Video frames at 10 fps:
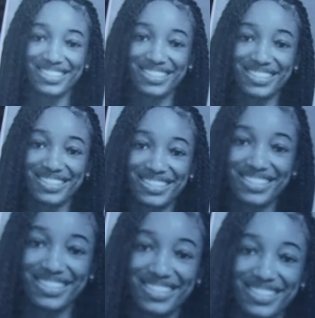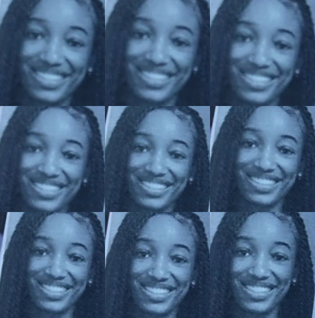Baby, who you know?
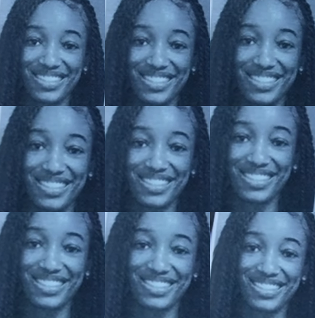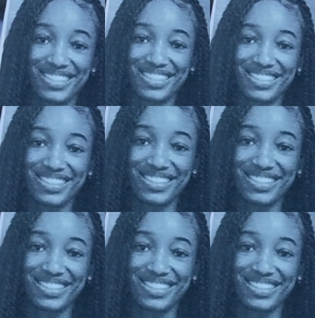Just